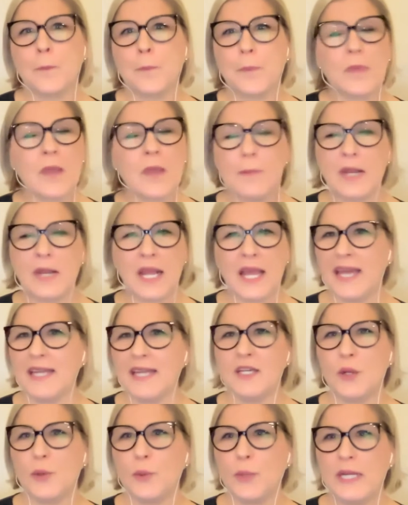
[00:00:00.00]
but I had
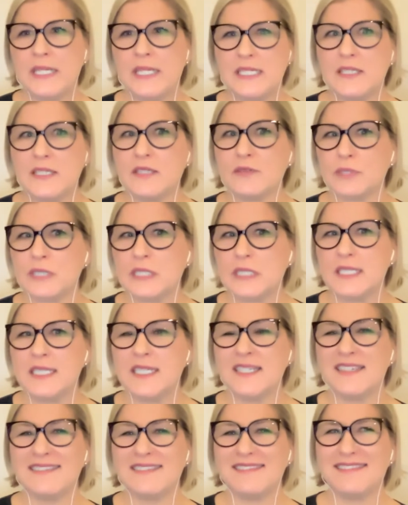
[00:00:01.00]
no idea
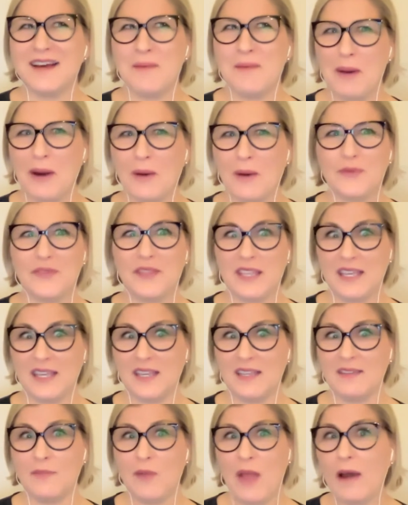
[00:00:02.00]
really about
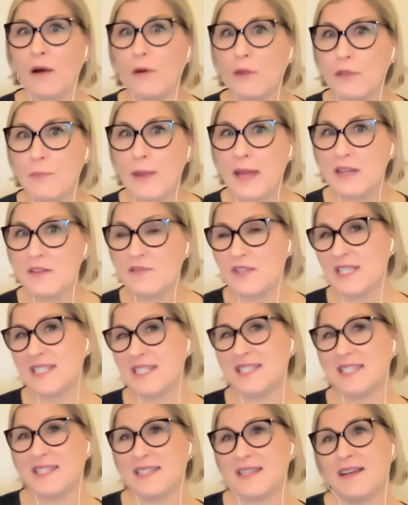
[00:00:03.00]
the health
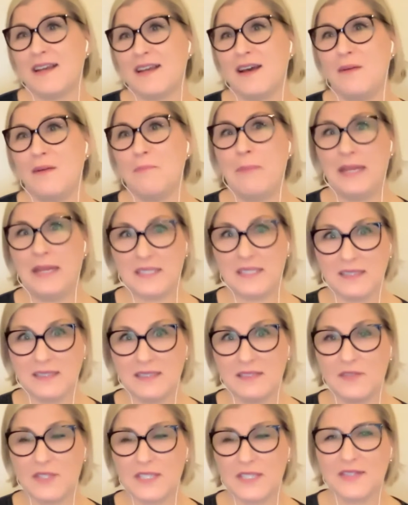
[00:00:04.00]
benefits, mental
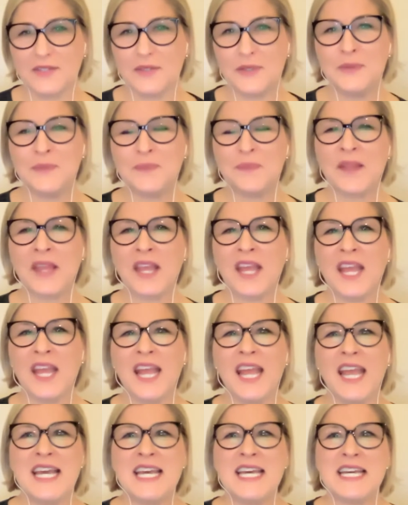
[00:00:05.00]
and physical.
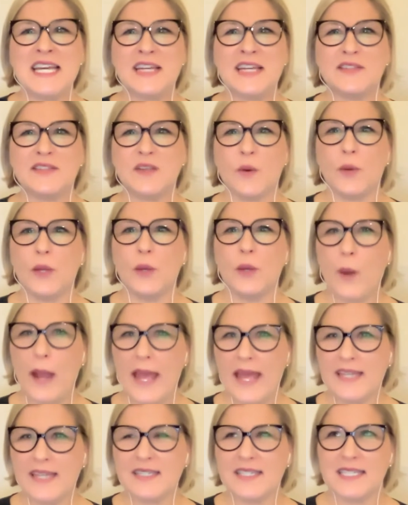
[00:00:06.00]
So we
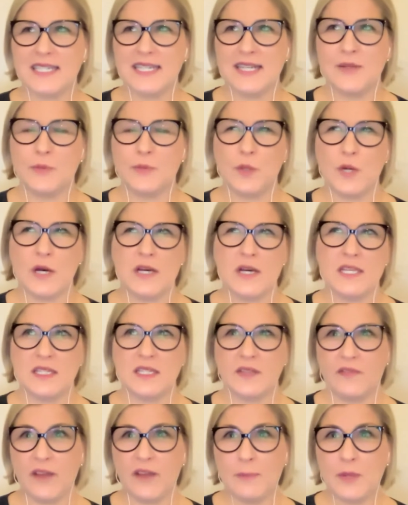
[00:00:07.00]
went, it was
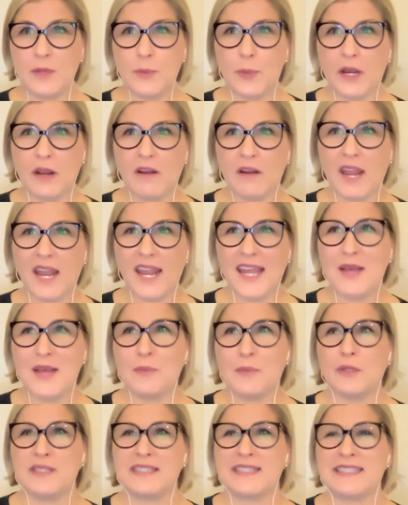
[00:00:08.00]
February, it
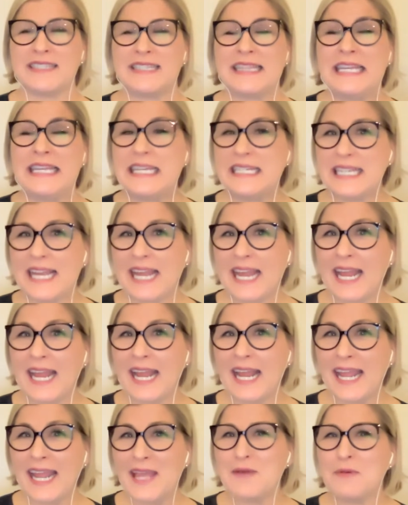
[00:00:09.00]
was
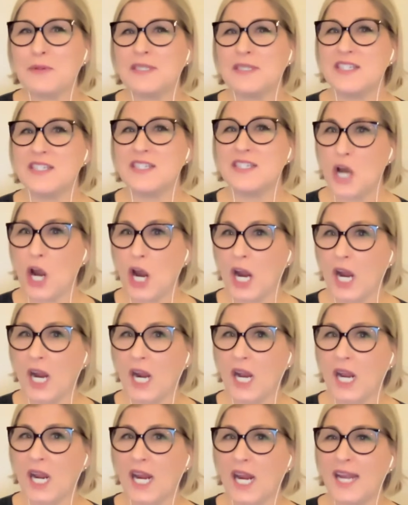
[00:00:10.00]
sleeting, it was
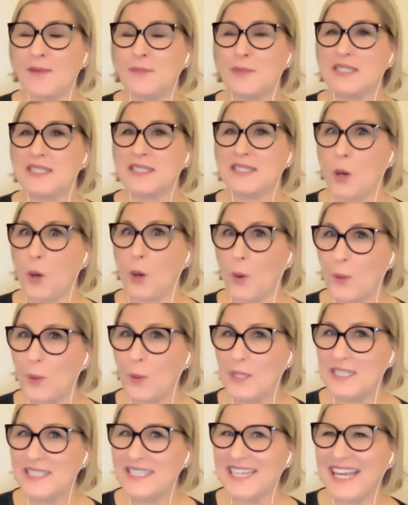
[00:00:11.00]
dark, it was
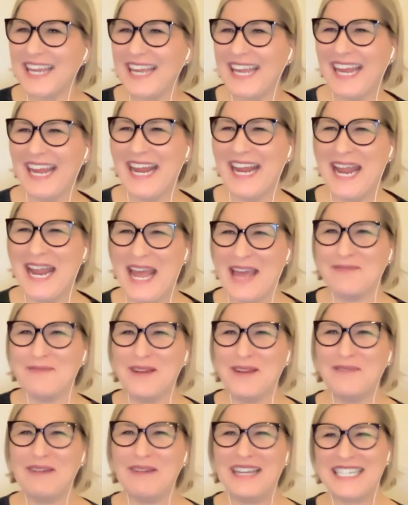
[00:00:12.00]
cold, and
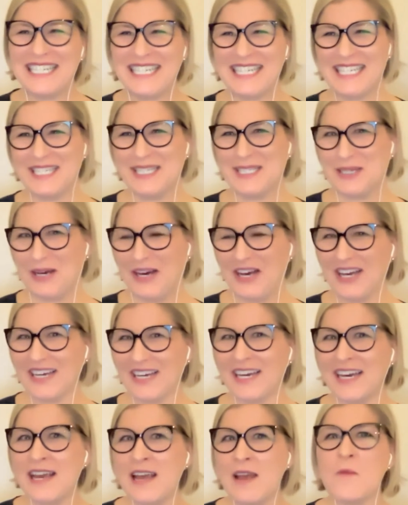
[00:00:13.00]
we went to the dock.
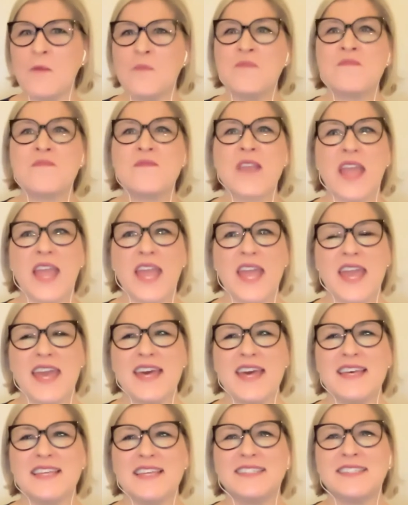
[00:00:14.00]

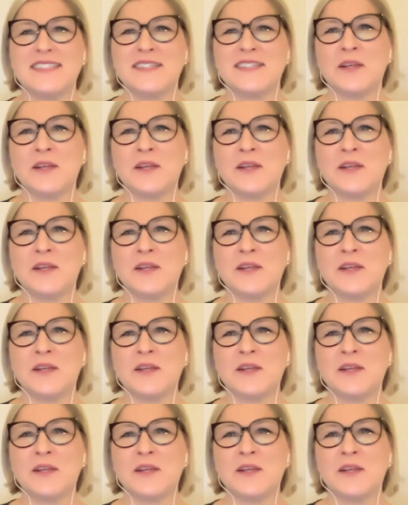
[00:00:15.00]
And